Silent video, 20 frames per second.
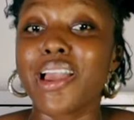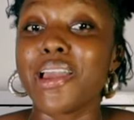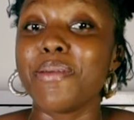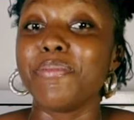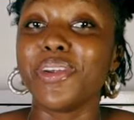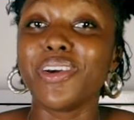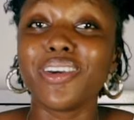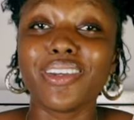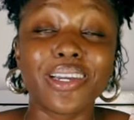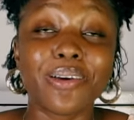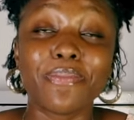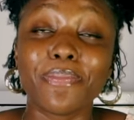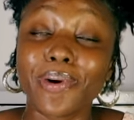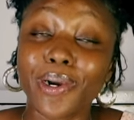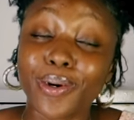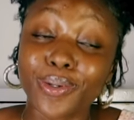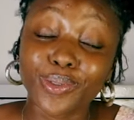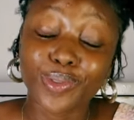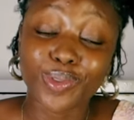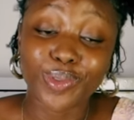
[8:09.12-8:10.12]
I'm not
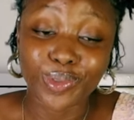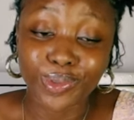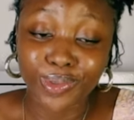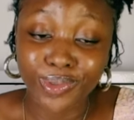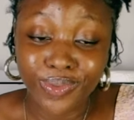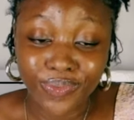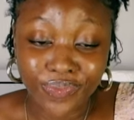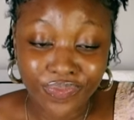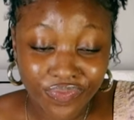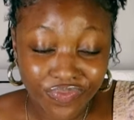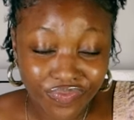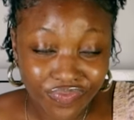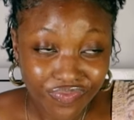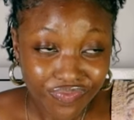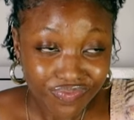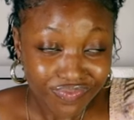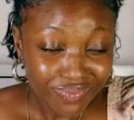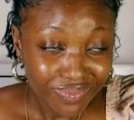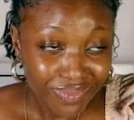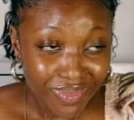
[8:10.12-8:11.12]
about to
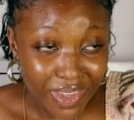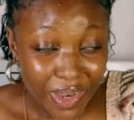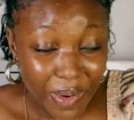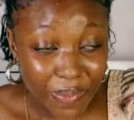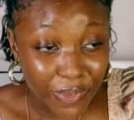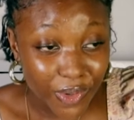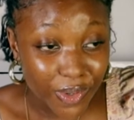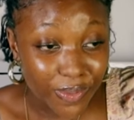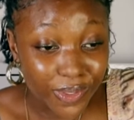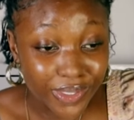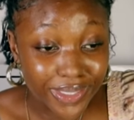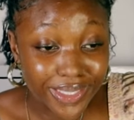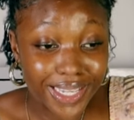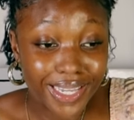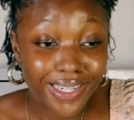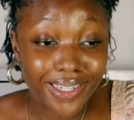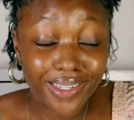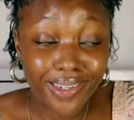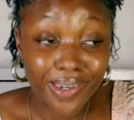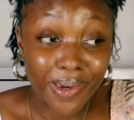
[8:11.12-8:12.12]
promote
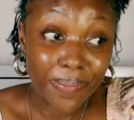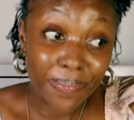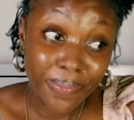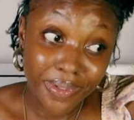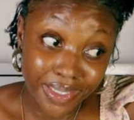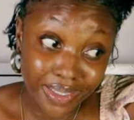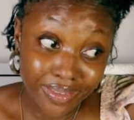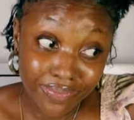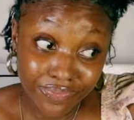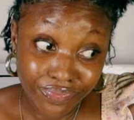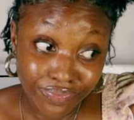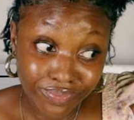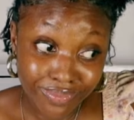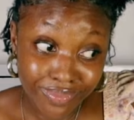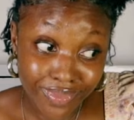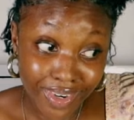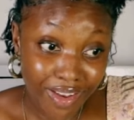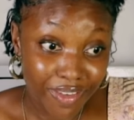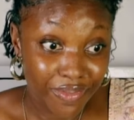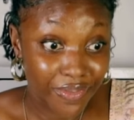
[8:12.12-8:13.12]
any company
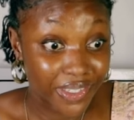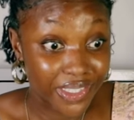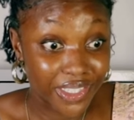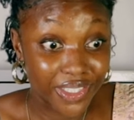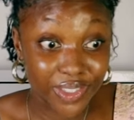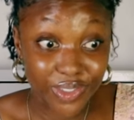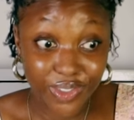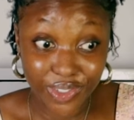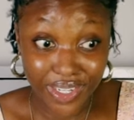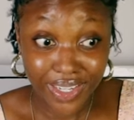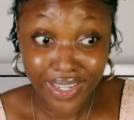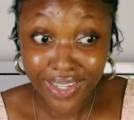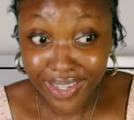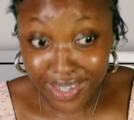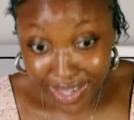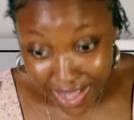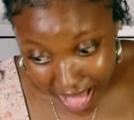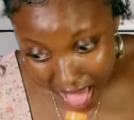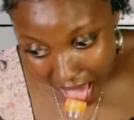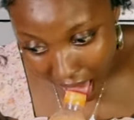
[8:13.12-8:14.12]
for this drink.
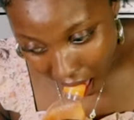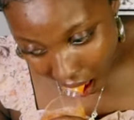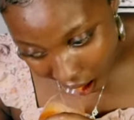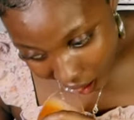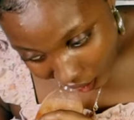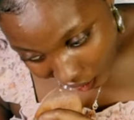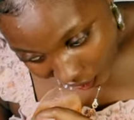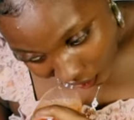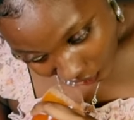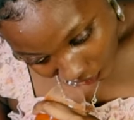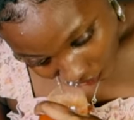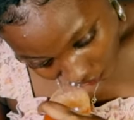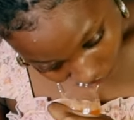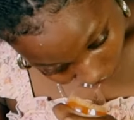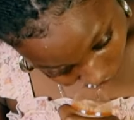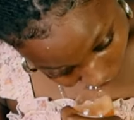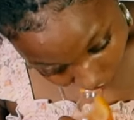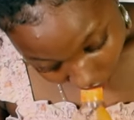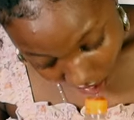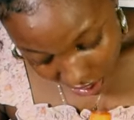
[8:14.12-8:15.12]

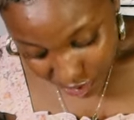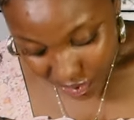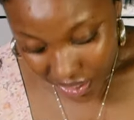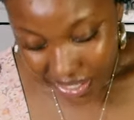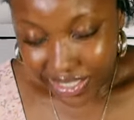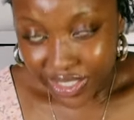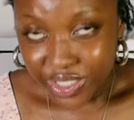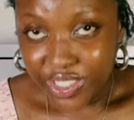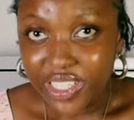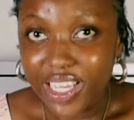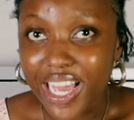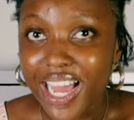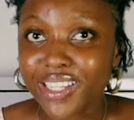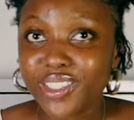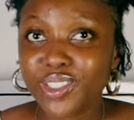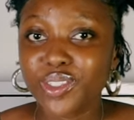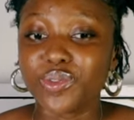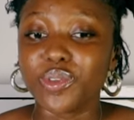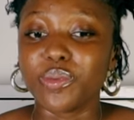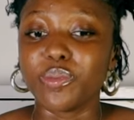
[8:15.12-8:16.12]
So I literally
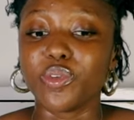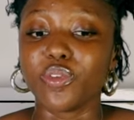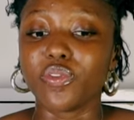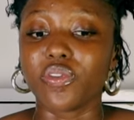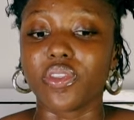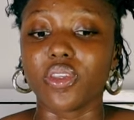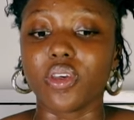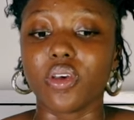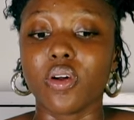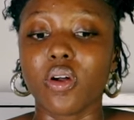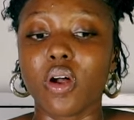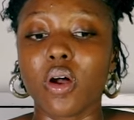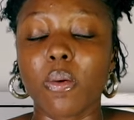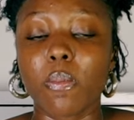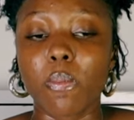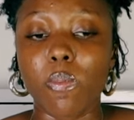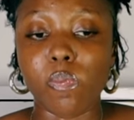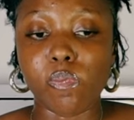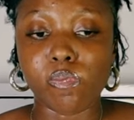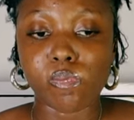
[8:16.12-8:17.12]
had to remove the
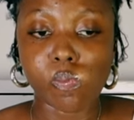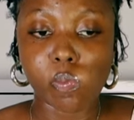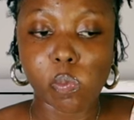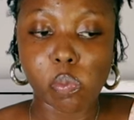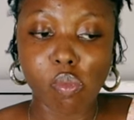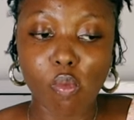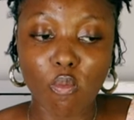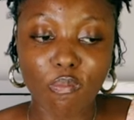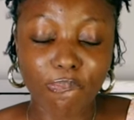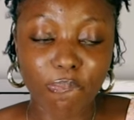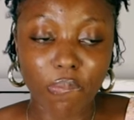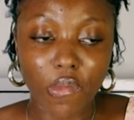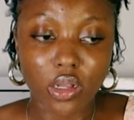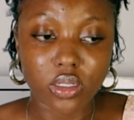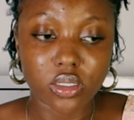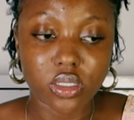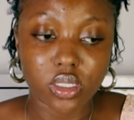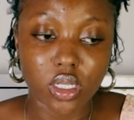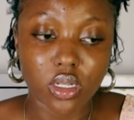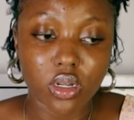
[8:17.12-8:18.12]

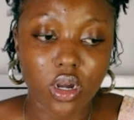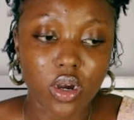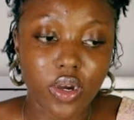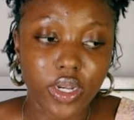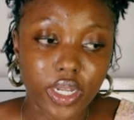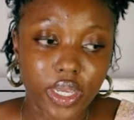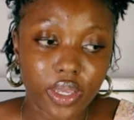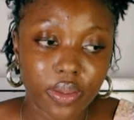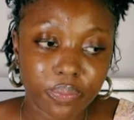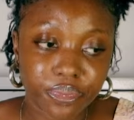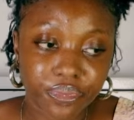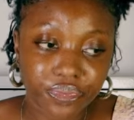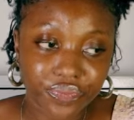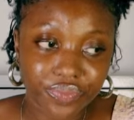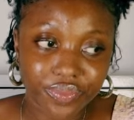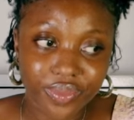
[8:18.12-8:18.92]
sticker on it.